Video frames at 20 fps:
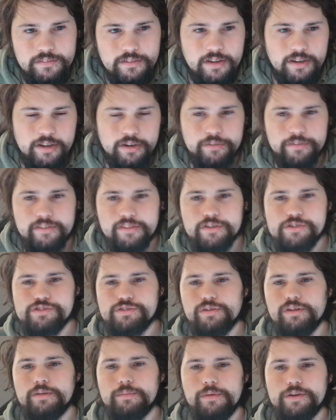I don't think there's
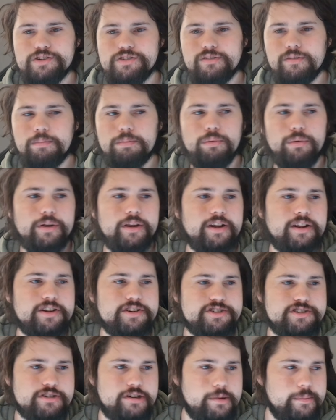really much of a point in
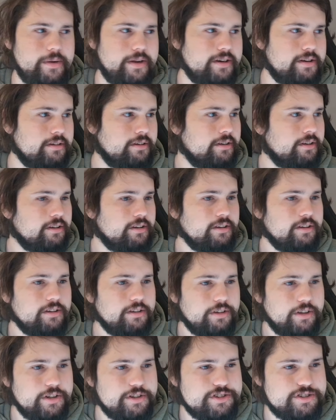streaming
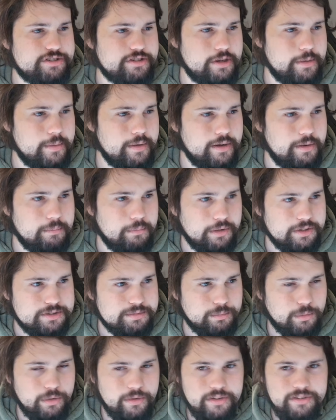in
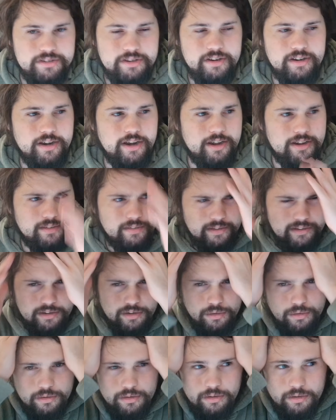much more than 1080. Like
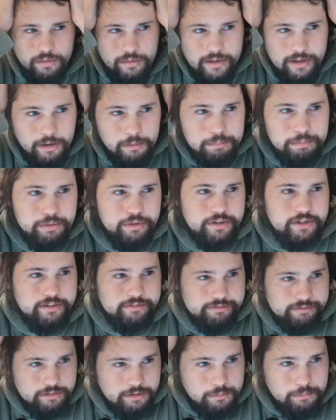I'll output
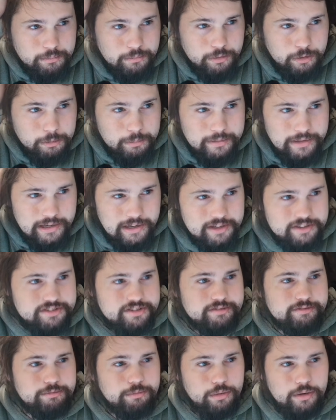it from OBS
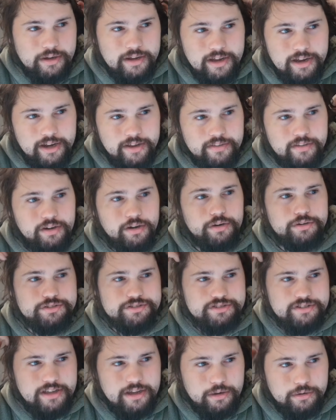in 4K, and then I'll
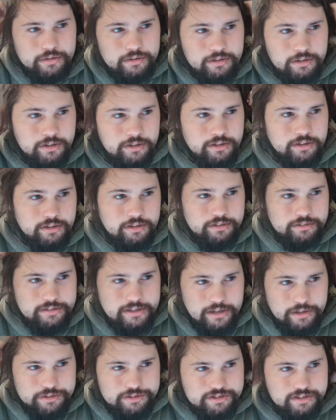just
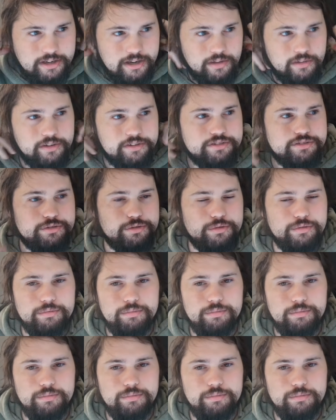downscale it to